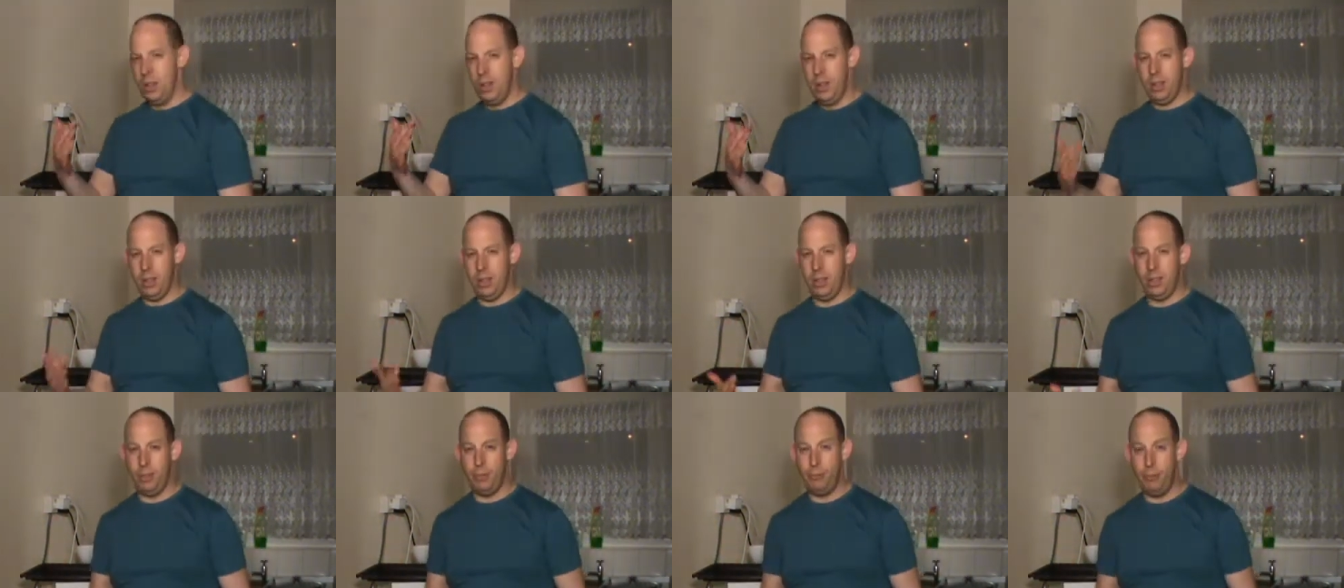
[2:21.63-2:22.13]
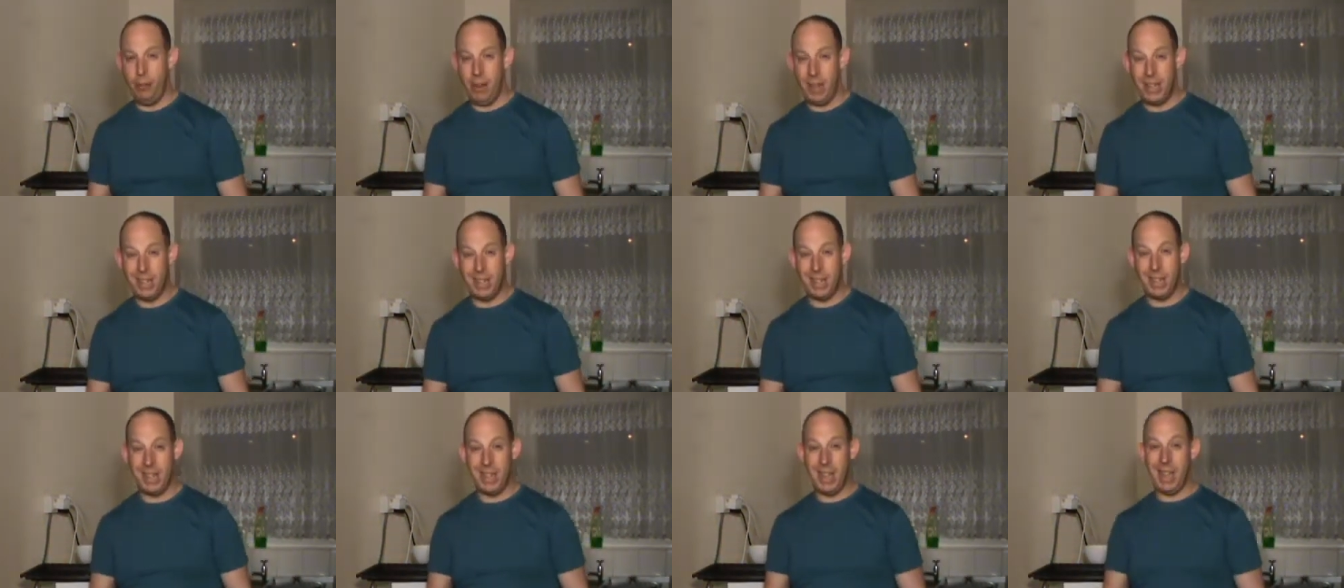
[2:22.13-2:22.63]
And the
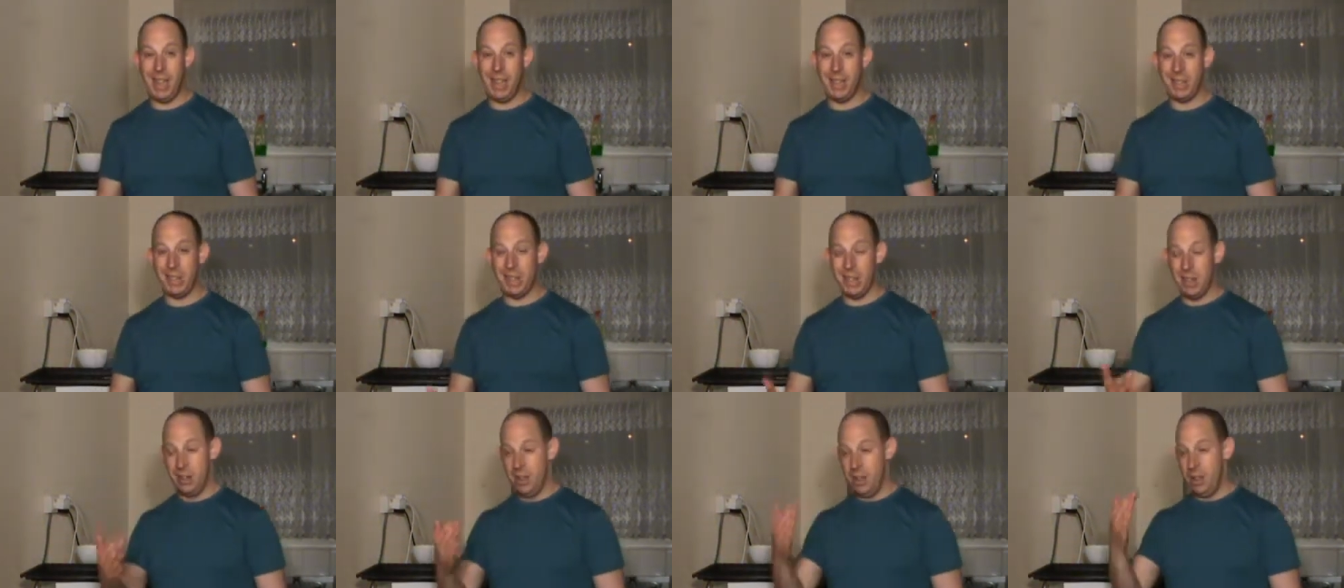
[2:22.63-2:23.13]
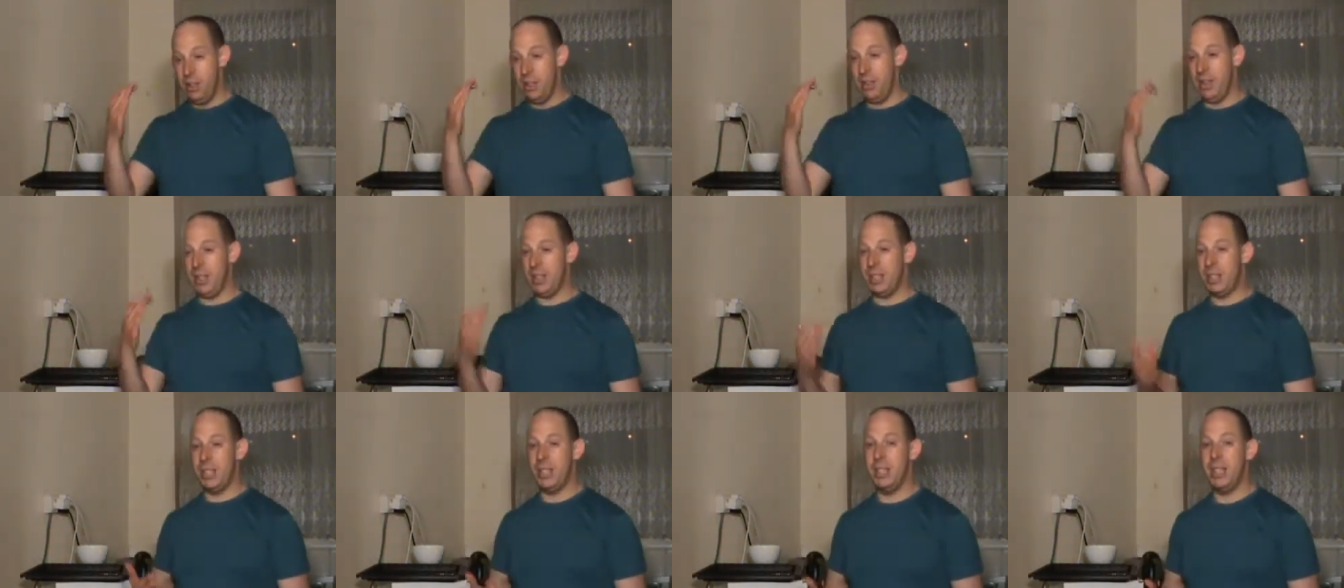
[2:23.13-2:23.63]
reason is
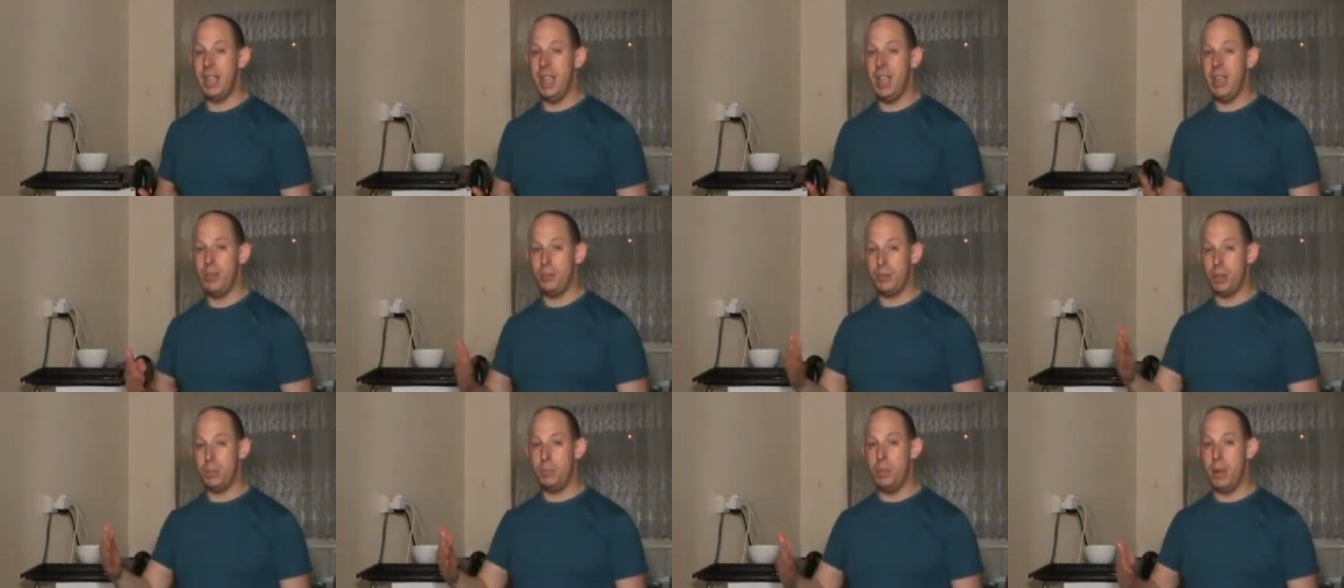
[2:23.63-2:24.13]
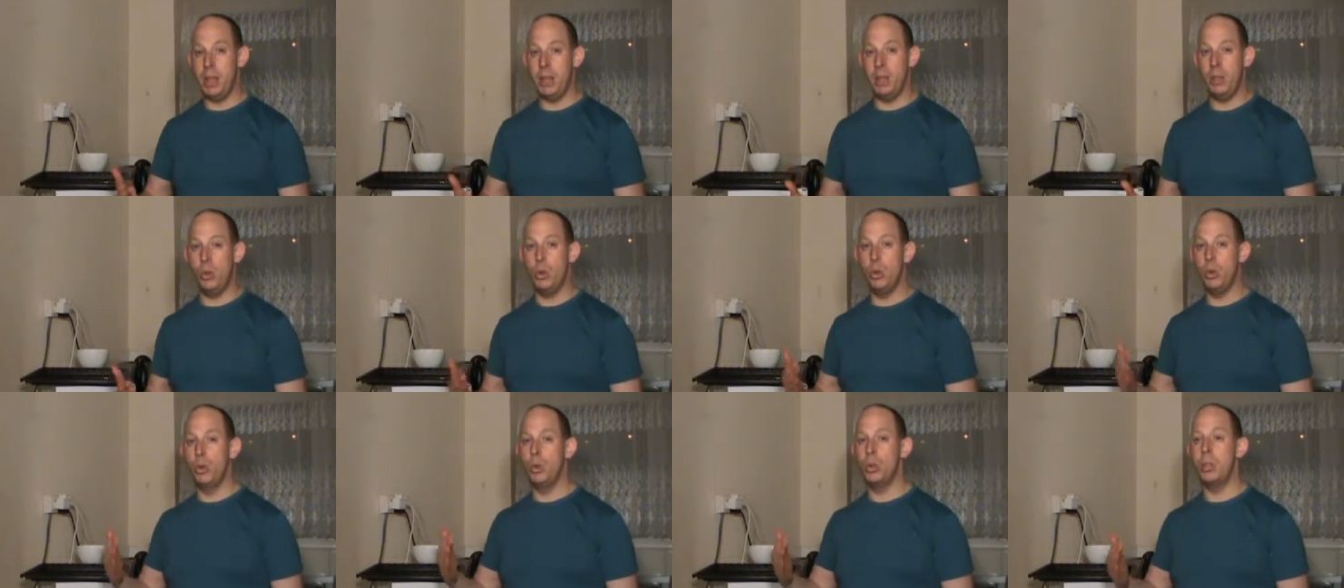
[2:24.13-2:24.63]
that today I've
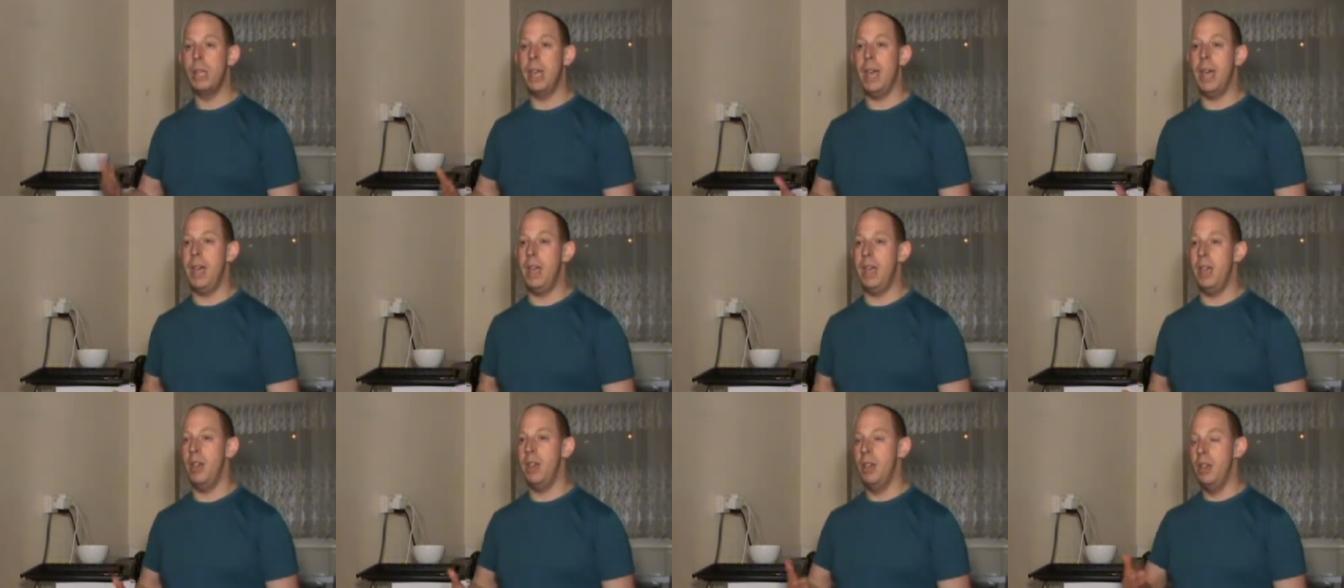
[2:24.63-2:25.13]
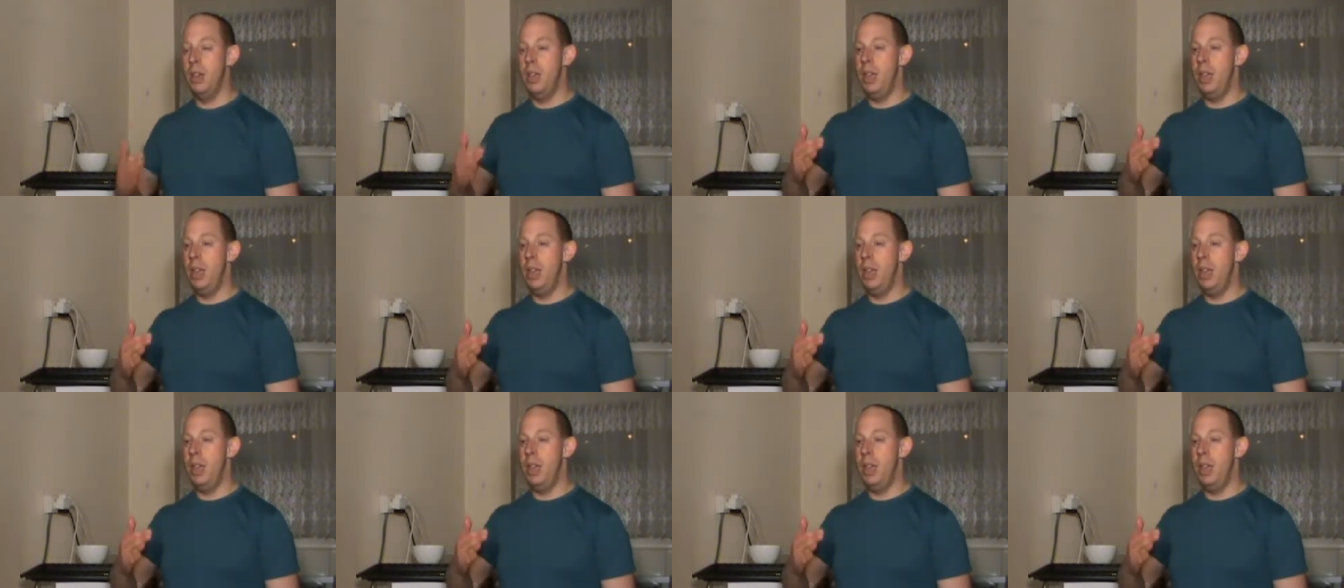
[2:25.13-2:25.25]
spent all day